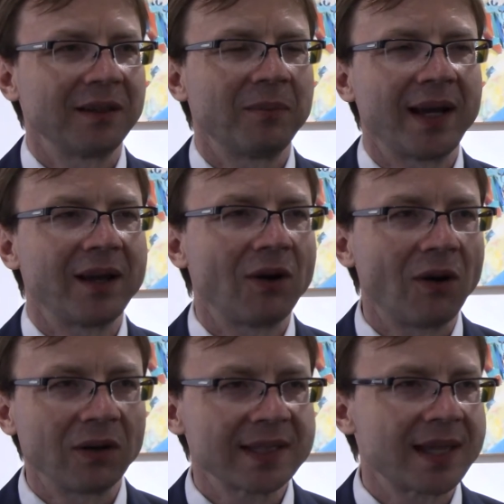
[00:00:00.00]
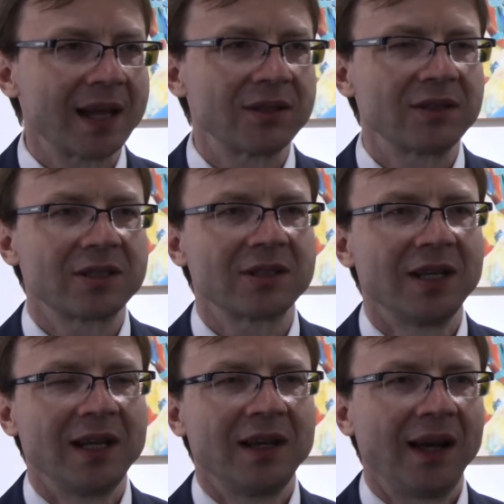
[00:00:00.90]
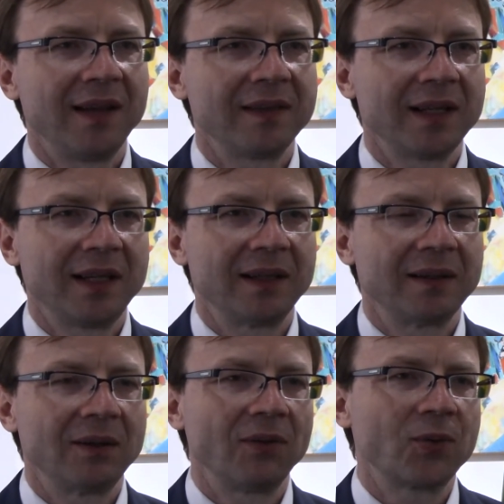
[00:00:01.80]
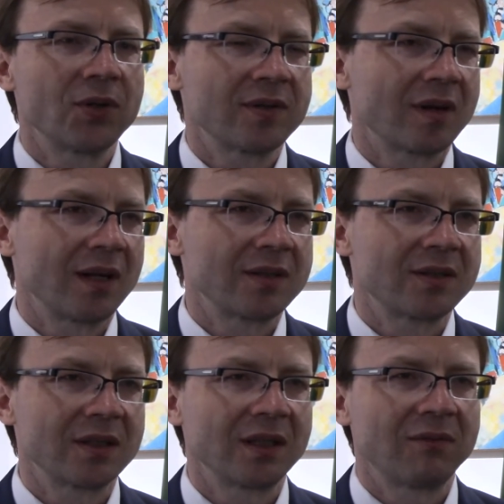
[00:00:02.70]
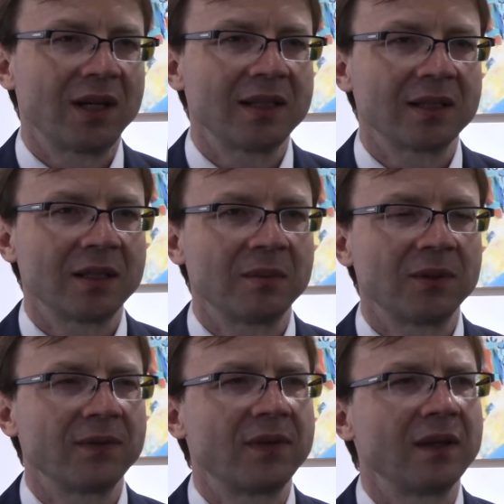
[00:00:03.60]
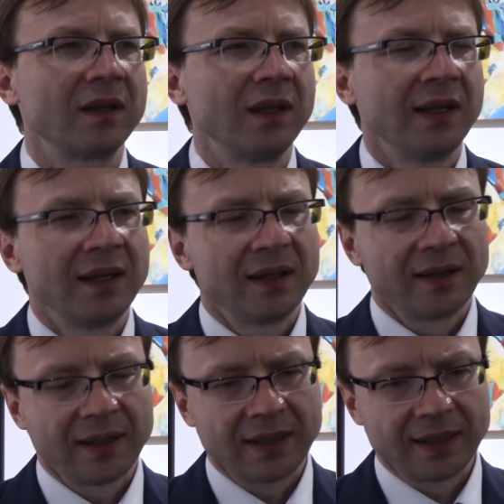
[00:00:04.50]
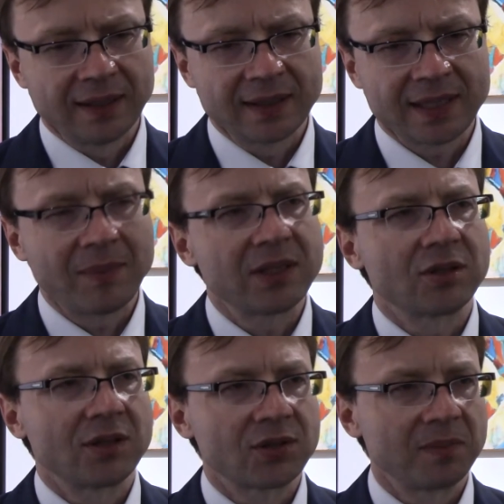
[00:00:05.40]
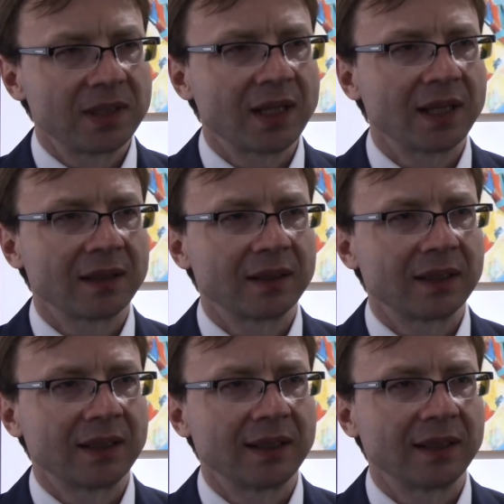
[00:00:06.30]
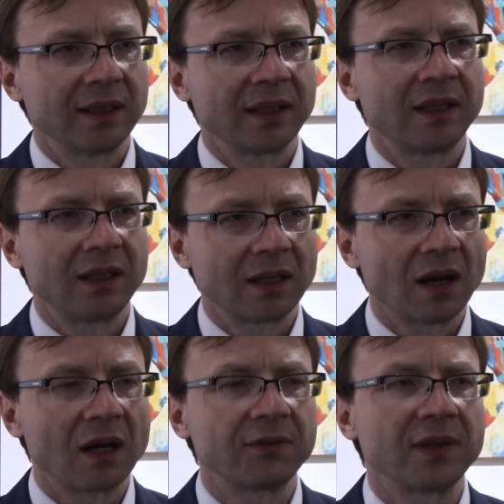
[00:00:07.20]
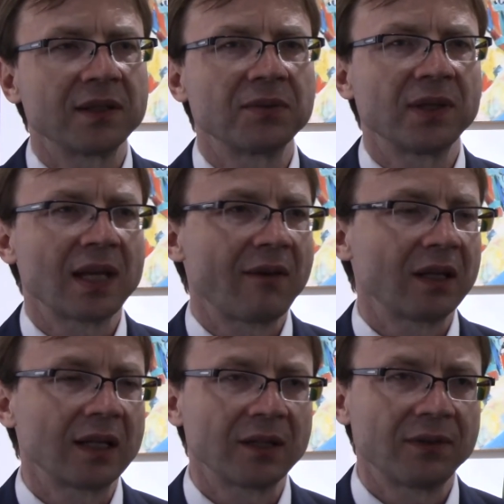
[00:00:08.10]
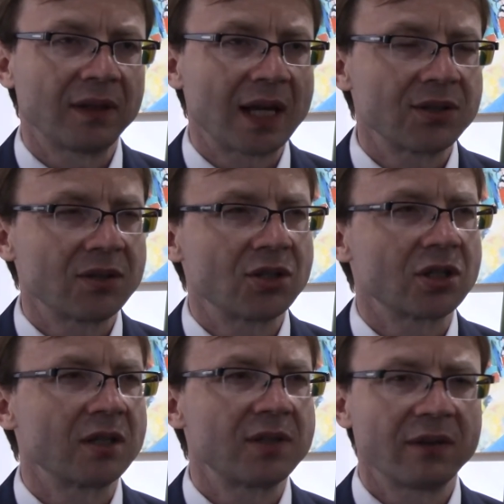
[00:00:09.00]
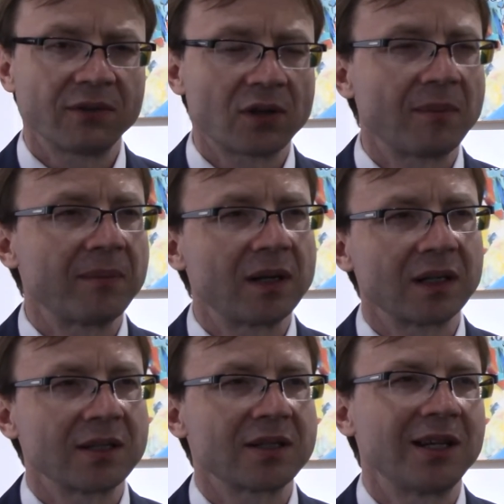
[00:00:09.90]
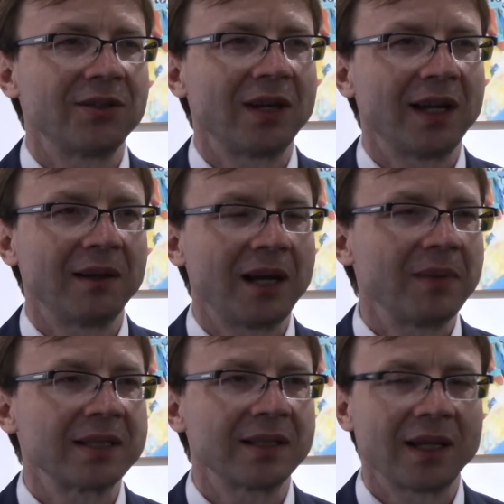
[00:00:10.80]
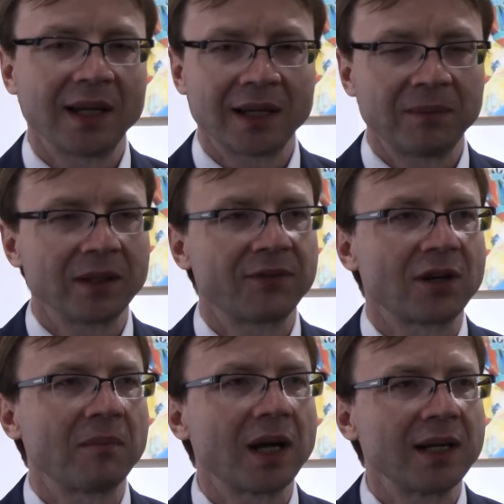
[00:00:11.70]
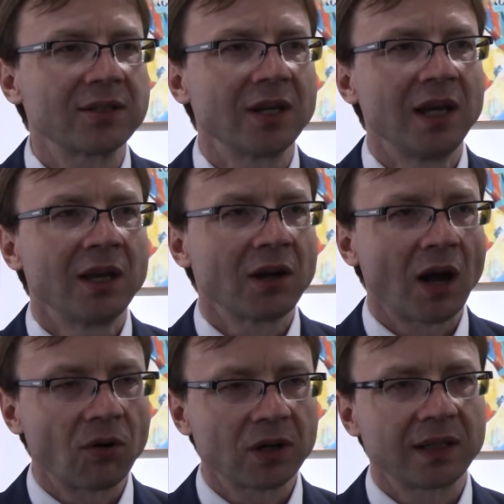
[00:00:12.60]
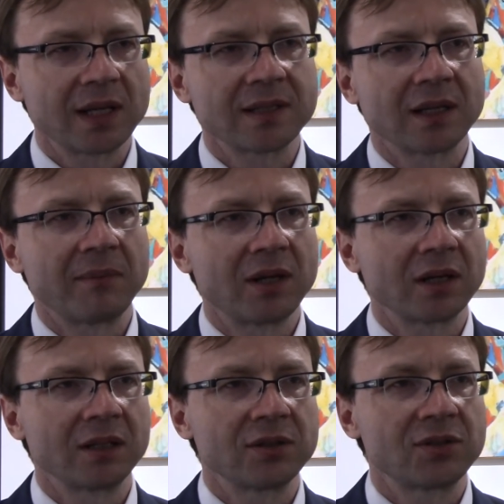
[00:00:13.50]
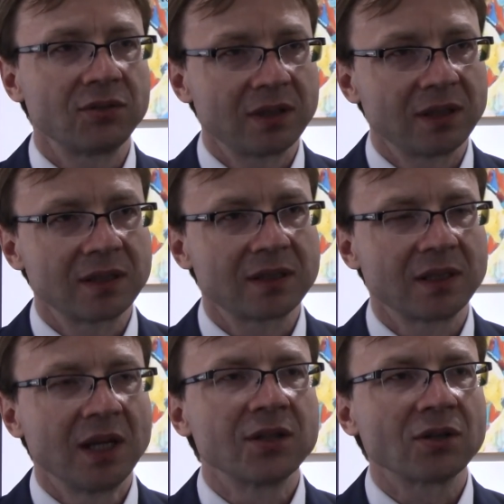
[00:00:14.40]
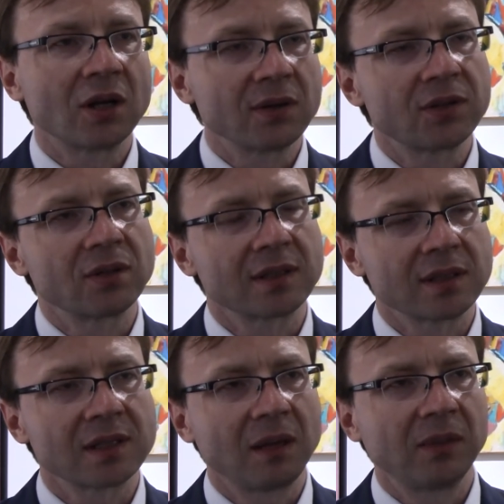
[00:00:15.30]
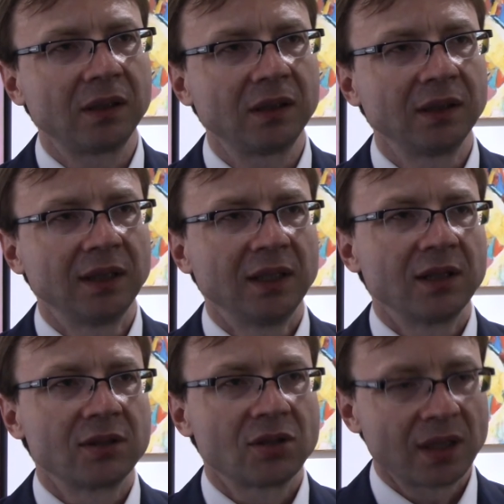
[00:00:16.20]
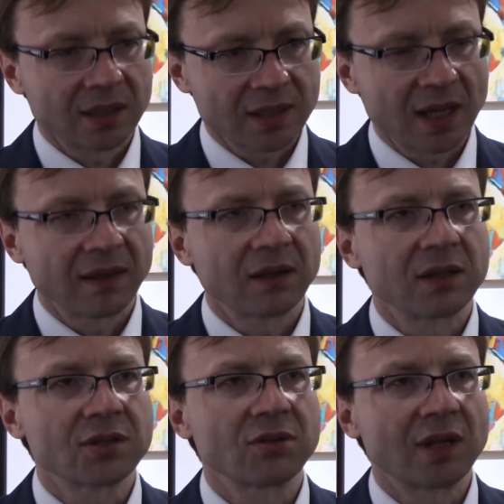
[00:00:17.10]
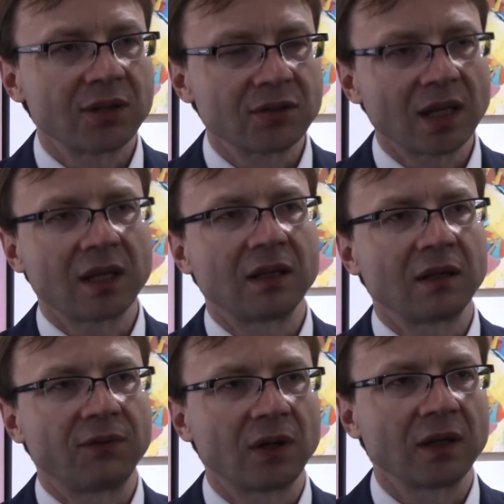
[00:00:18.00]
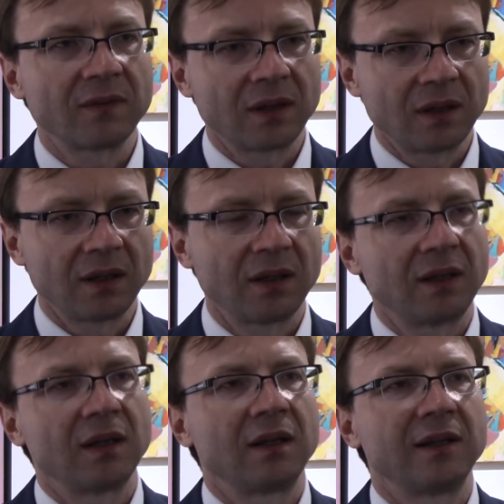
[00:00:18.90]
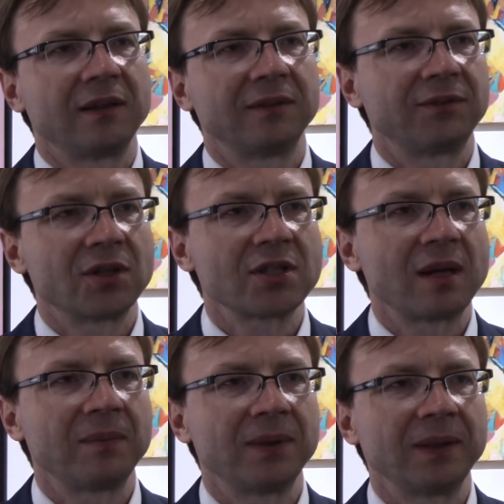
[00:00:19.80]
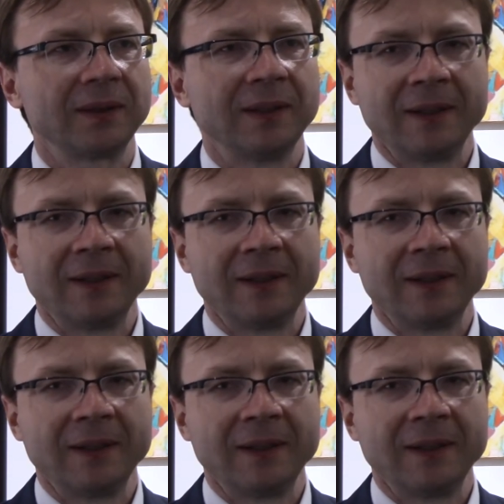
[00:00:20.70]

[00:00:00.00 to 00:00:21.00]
by all standards. And of course, there are still quite a number of the cemeteries to be taken care of, and we have a lot of nice initiatives even from Americans. I met a couple of rabbis organizing American students to go during the summer to understand the history and to take care of one of the, for example,